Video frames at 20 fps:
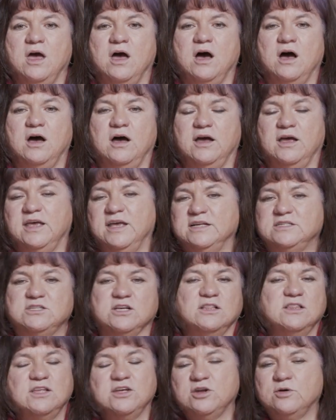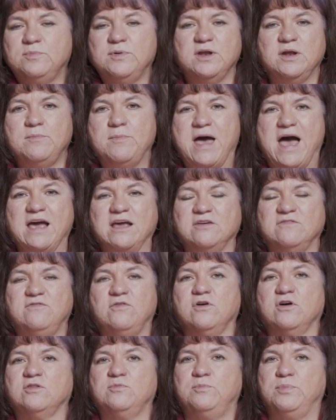It's a little bit of back and
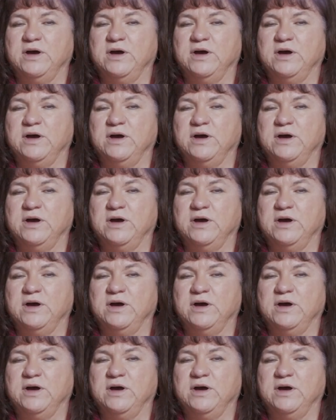forth,